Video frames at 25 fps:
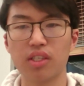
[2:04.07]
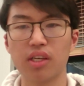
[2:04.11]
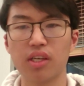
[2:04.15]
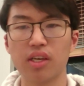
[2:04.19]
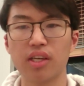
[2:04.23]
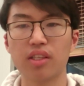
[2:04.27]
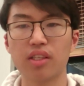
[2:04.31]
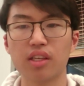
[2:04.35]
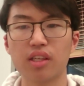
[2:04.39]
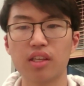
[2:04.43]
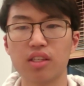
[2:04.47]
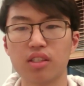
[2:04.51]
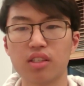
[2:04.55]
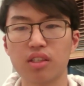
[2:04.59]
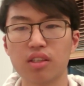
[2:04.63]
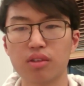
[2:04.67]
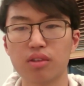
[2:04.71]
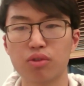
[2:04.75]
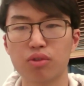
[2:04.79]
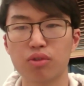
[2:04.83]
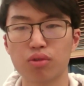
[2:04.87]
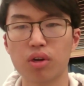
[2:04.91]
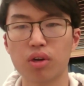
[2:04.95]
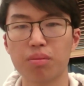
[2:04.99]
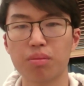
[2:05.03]
to take this,
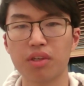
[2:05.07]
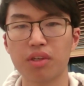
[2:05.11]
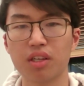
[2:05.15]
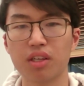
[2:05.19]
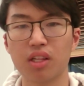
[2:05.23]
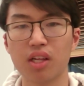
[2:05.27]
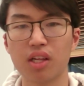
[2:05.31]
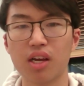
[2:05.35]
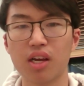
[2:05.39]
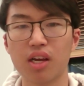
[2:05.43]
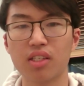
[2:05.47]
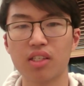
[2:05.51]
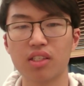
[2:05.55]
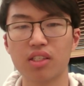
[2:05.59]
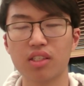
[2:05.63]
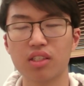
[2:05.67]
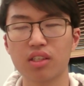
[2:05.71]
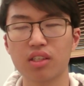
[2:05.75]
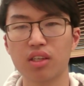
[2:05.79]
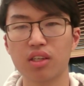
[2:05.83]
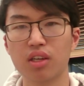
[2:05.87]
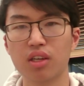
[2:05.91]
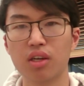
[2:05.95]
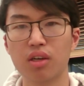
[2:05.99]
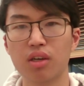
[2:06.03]
drop the class,
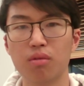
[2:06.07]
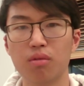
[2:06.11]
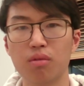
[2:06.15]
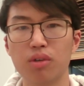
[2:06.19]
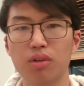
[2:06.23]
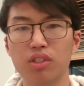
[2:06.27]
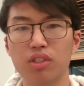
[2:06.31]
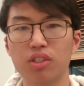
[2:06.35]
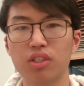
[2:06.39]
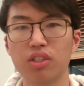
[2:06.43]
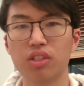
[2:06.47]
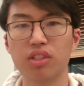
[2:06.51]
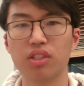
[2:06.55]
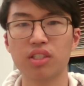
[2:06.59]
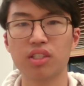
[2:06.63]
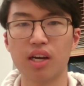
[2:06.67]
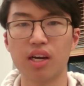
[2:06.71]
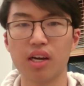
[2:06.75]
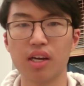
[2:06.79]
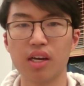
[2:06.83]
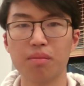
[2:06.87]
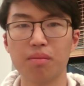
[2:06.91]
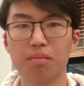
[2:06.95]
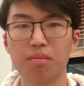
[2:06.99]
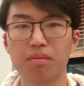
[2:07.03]
was
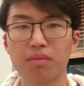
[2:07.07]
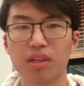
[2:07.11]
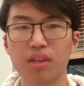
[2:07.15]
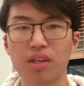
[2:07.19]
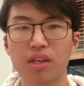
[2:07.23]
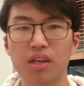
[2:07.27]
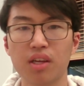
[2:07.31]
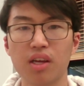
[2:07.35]
time.